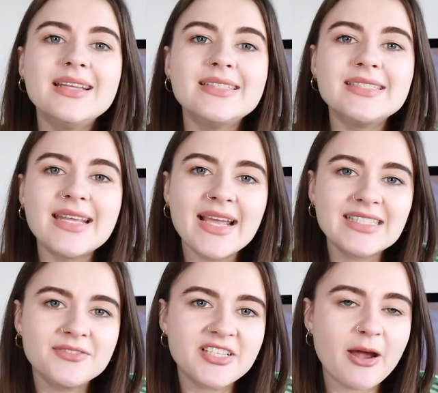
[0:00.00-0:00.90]

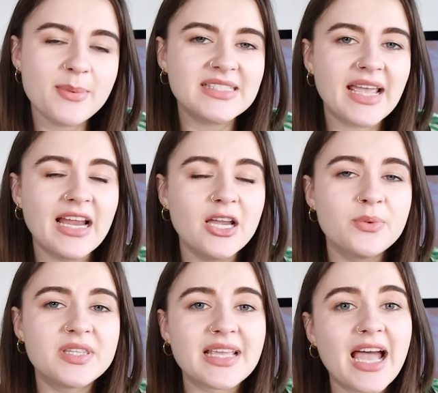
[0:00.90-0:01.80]
Detective Jeremy Taylor
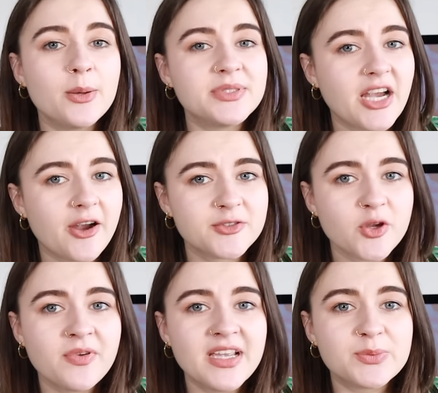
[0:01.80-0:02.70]
with the DeKalb Sheriff's
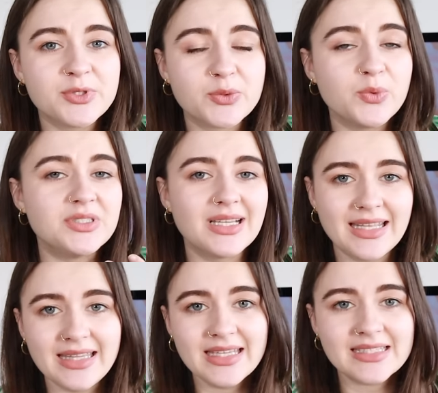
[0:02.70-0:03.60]
Office was the one to
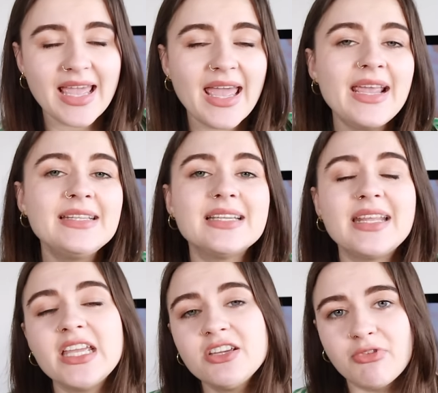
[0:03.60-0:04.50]
lead this case, and
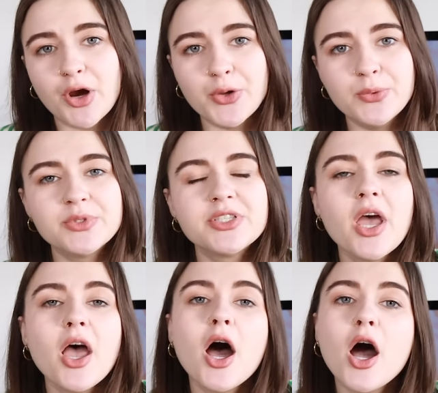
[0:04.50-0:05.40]
he wrote
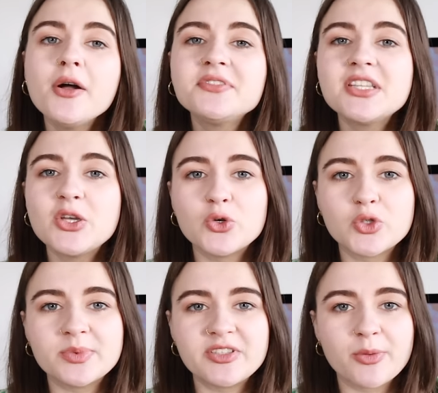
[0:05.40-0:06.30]
After the
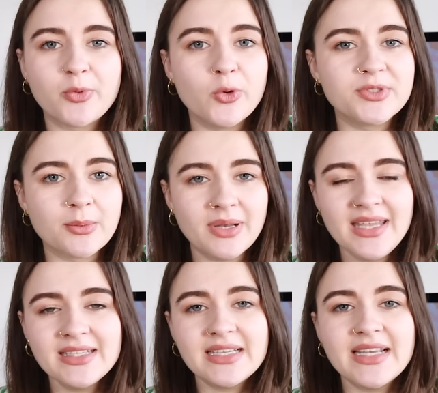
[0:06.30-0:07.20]
autopsy report was
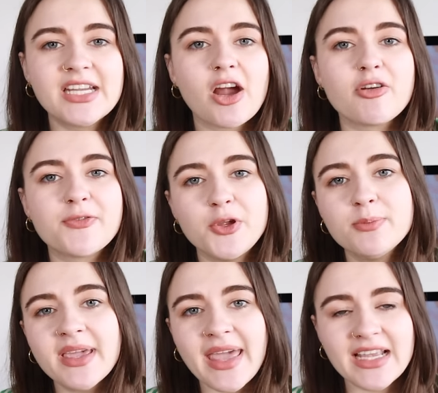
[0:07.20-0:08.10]
completed, I reviewed
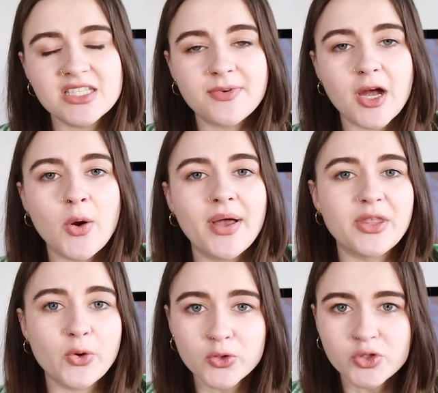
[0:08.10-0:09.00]
my case file and
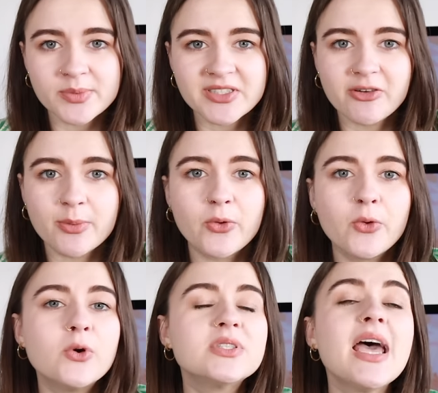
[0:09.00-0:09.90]
the autopsy
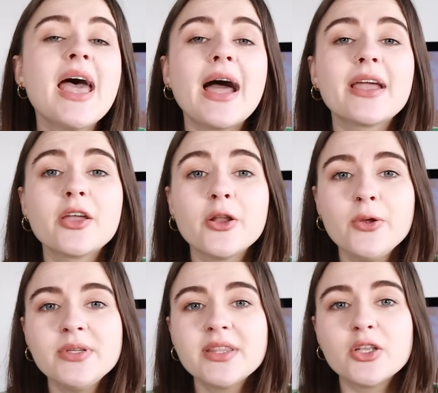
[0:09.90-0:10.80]
report and
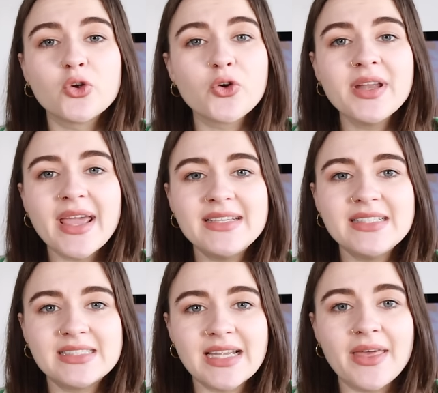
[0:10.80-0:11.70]
concluded that Lauren
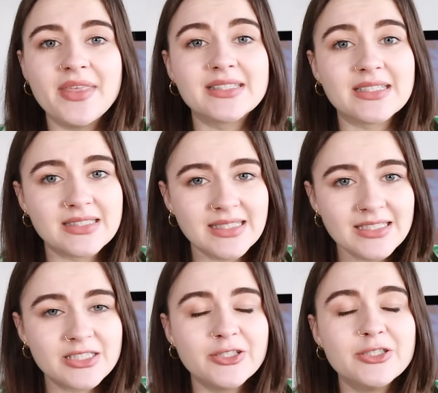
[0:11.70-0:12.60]
Agee's death is
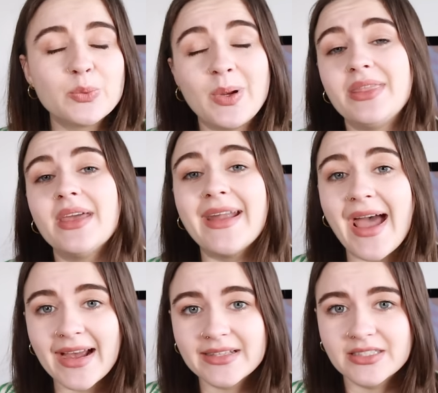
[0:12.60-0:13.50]
consistent with an
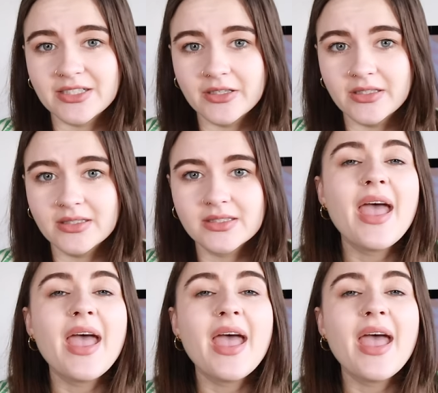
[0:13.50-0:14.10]
accident.